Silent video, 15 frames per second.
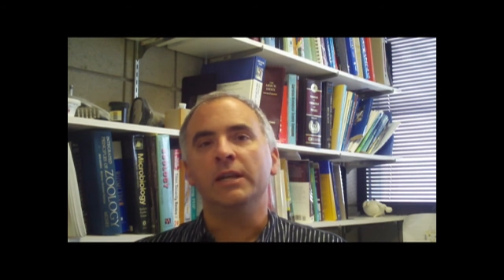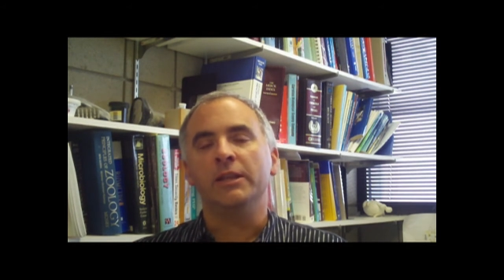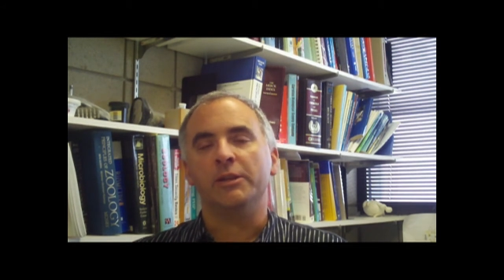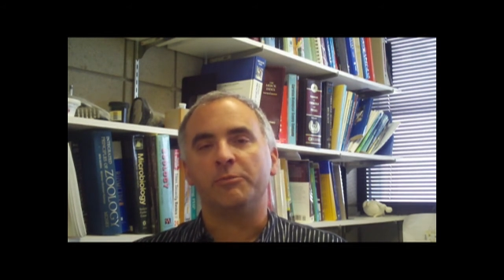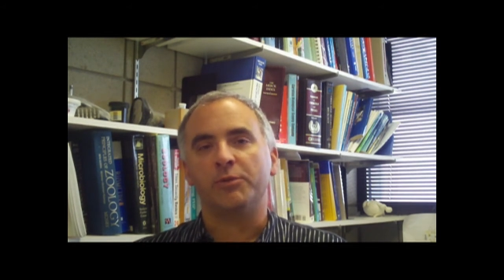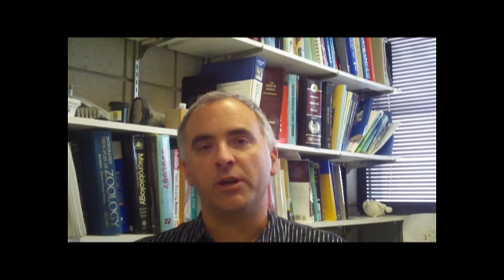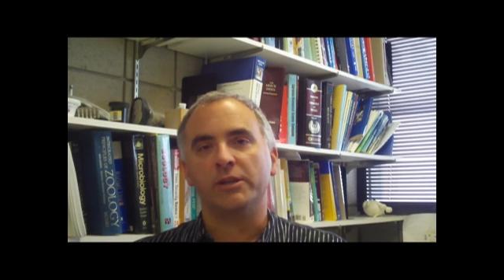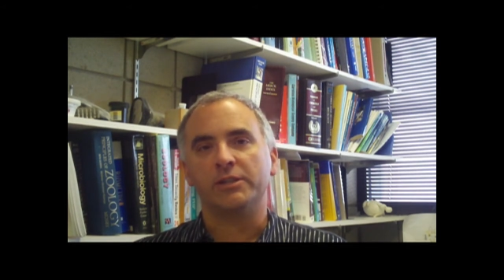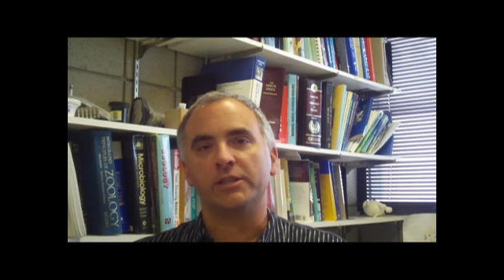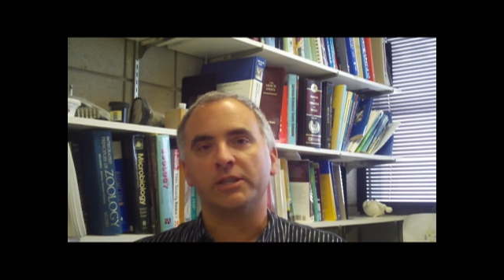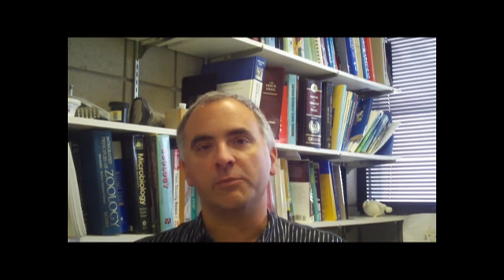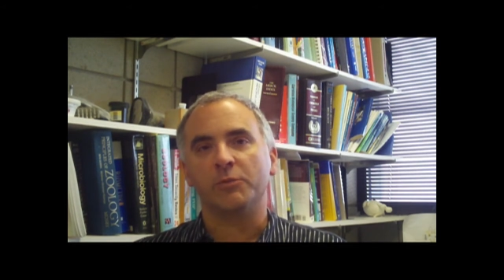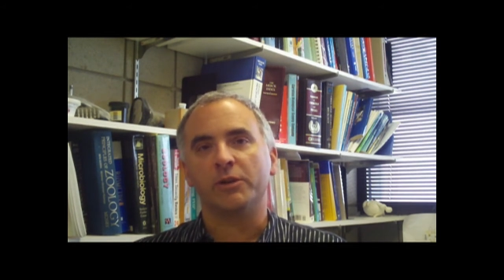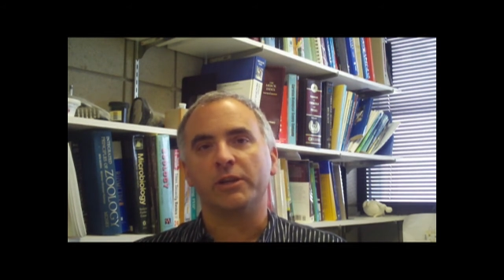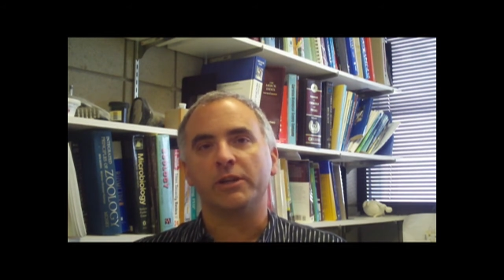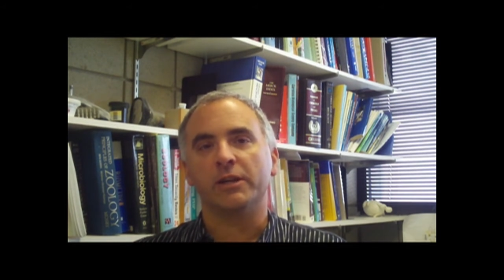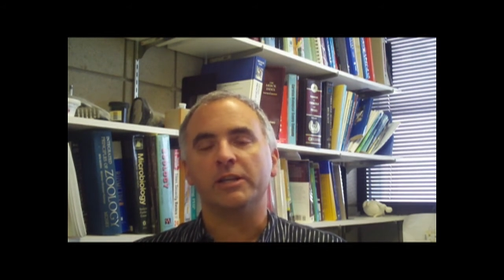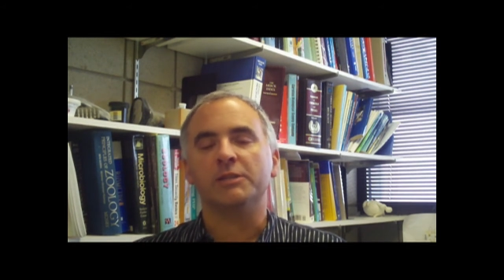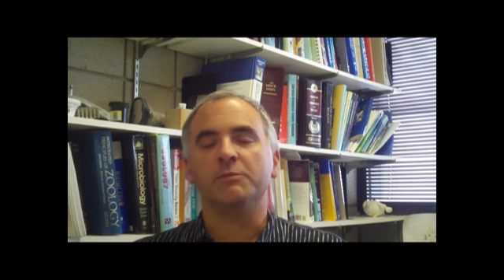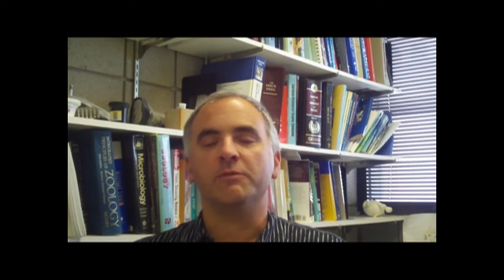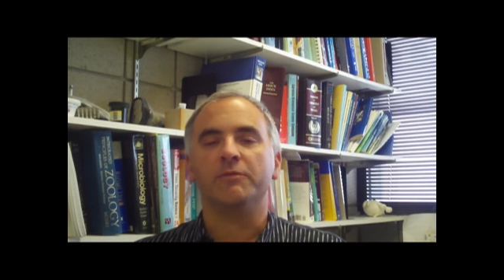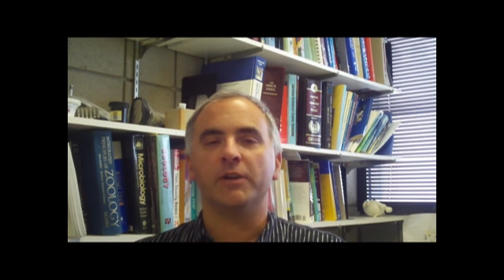the projects that I'm working on has
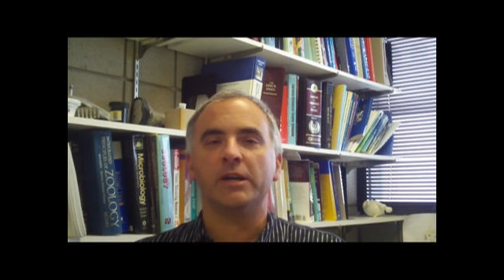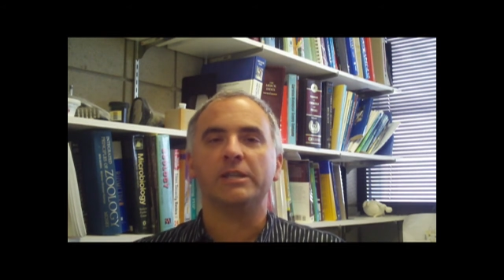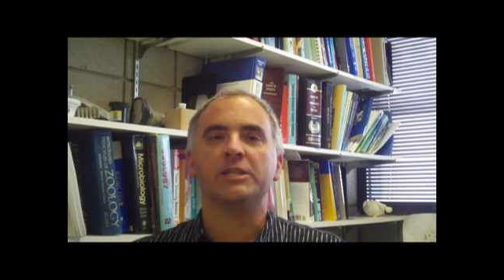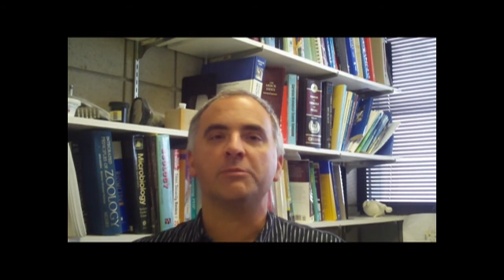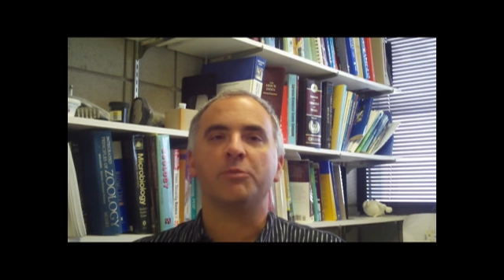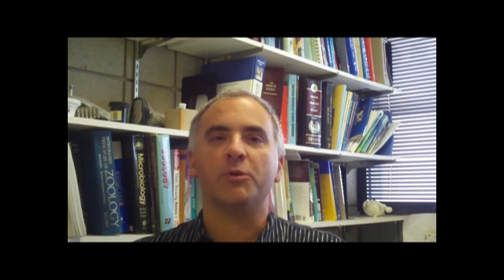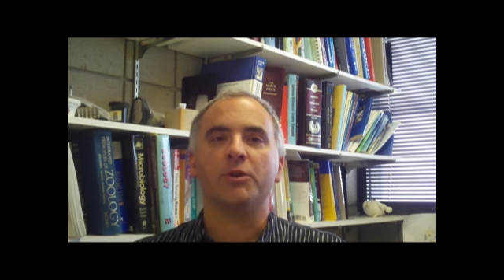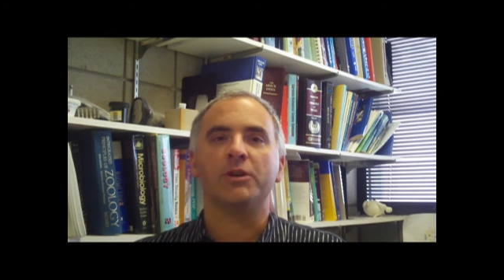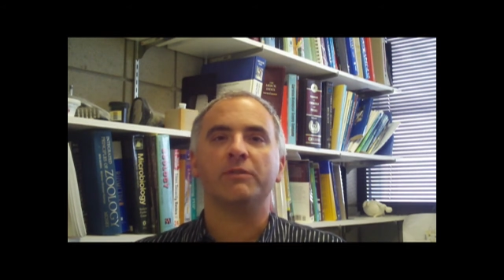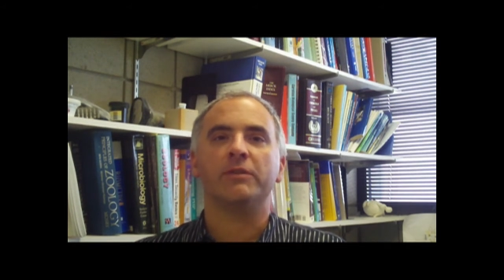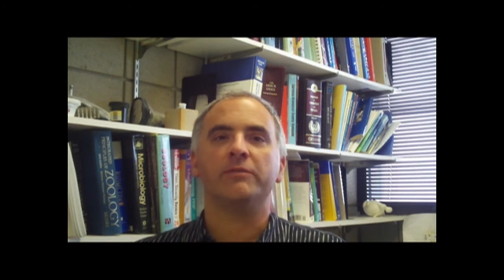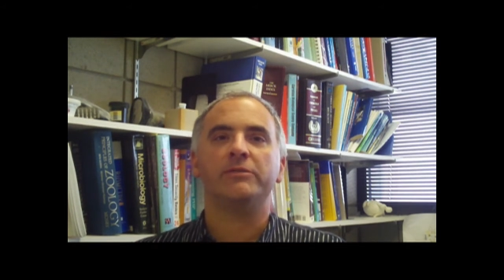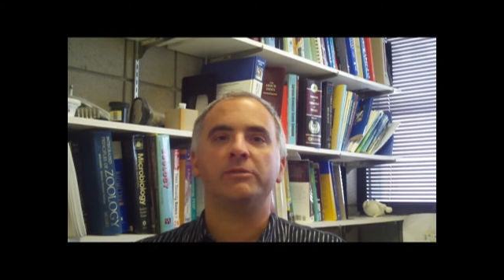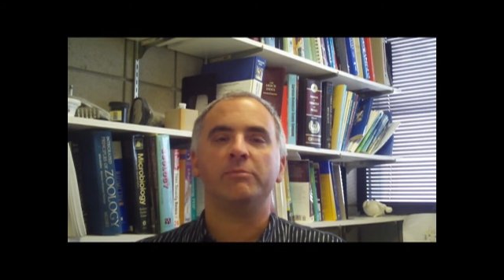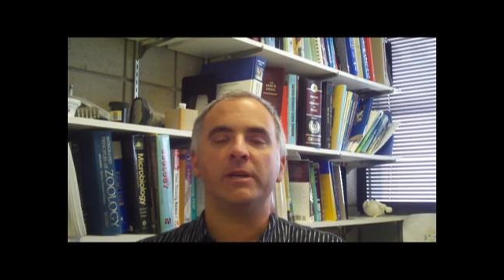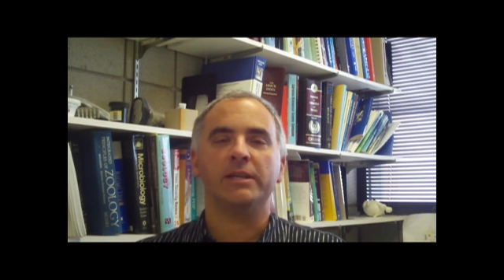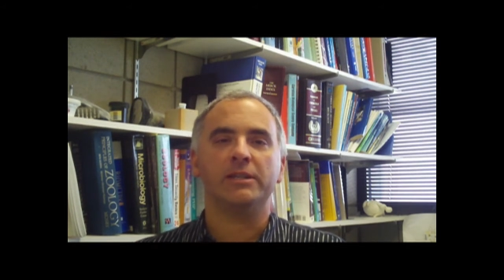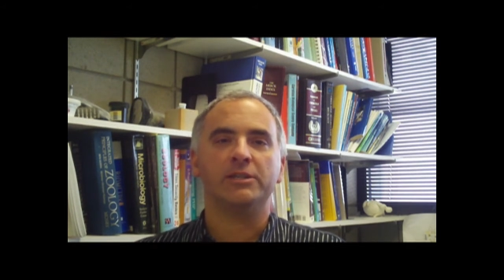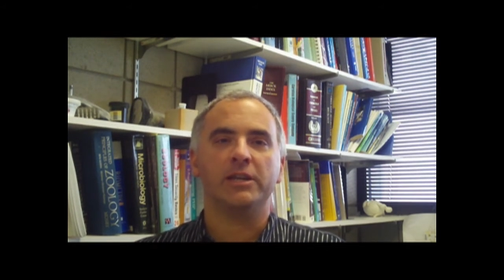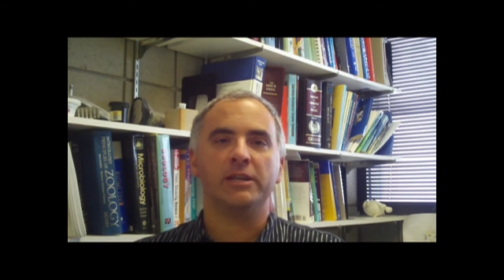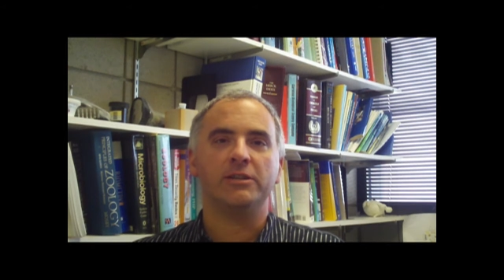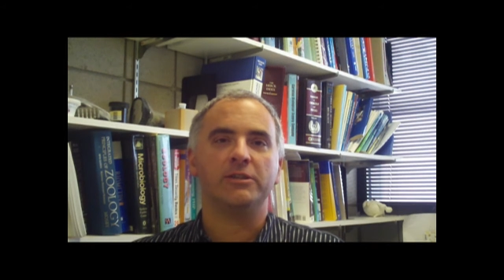been very supportive of making
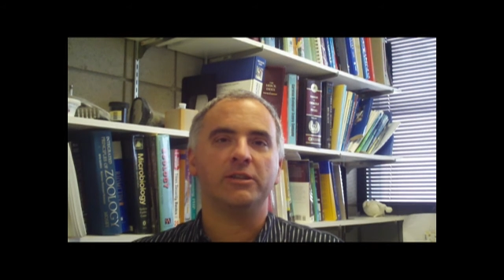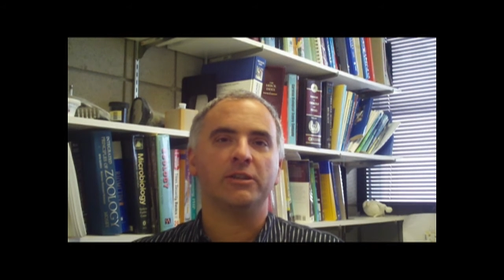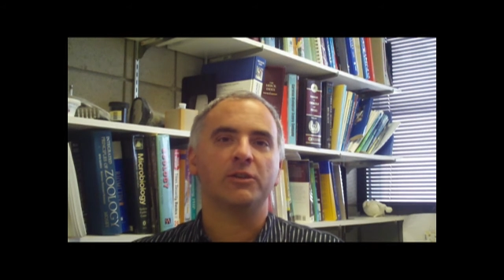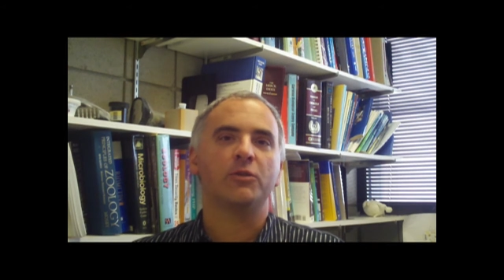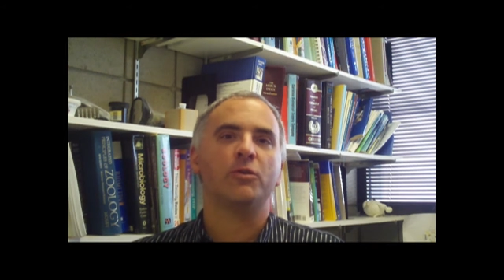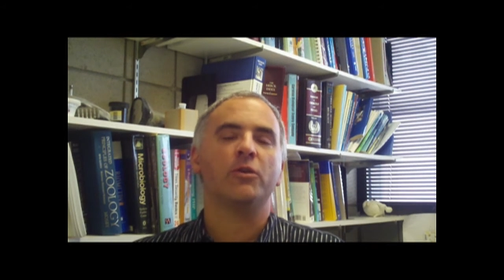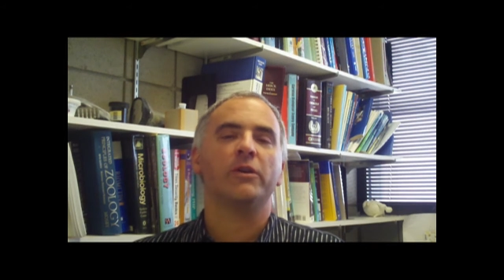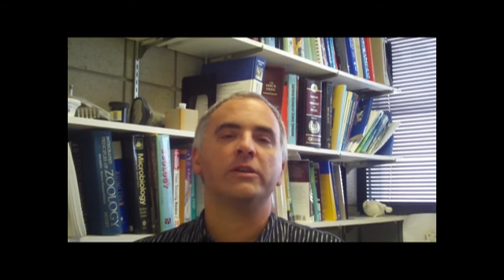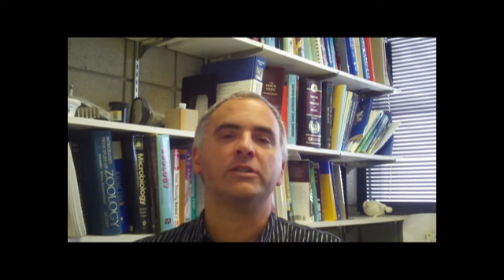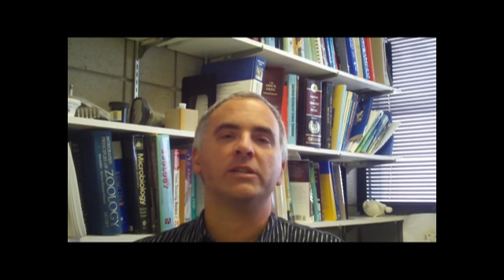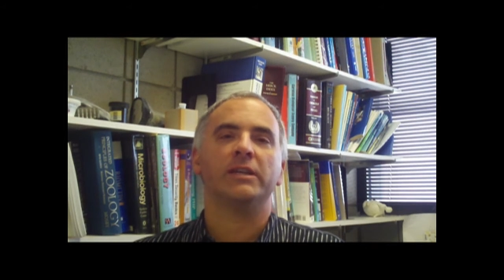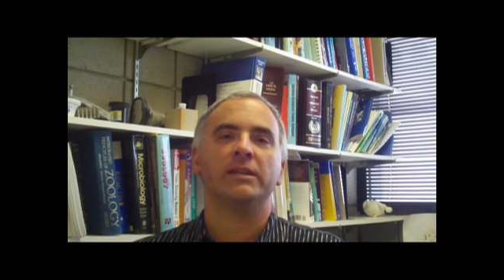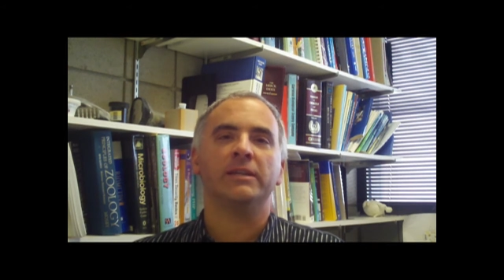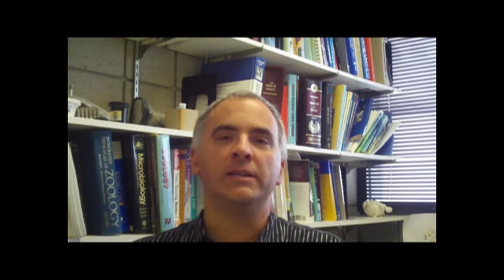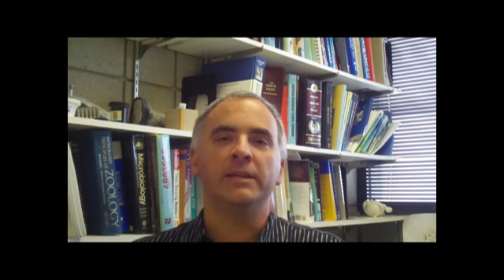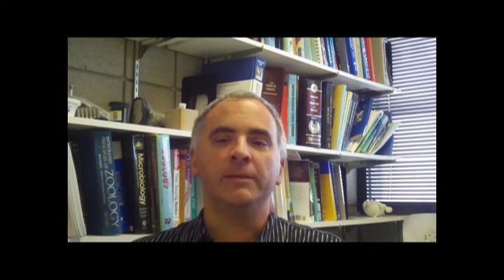changes in the course and